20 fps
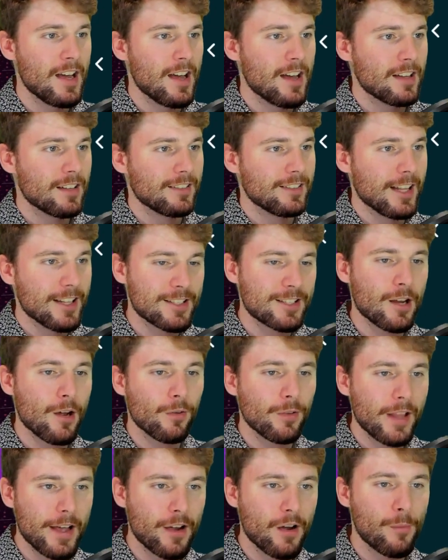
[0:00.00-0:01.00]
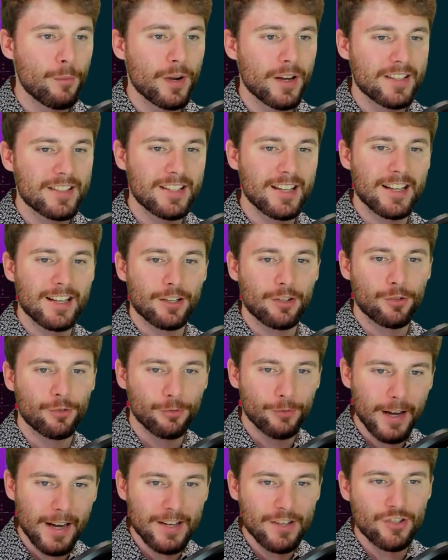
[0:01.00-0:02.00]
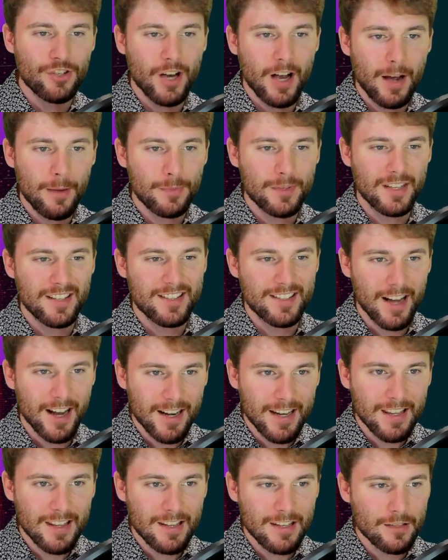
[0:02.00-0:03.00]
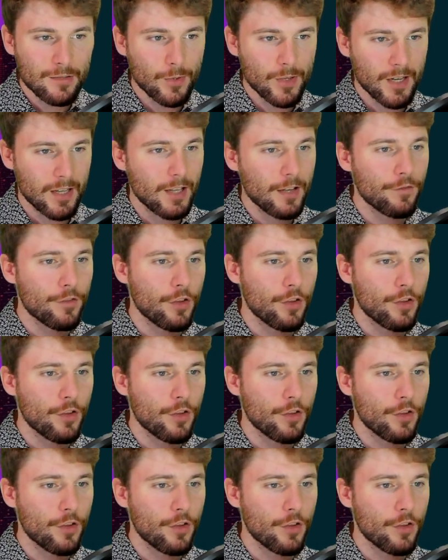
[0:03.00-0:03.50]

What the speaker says: LETSGOLEGOBRICK did a great job designing this one. I love the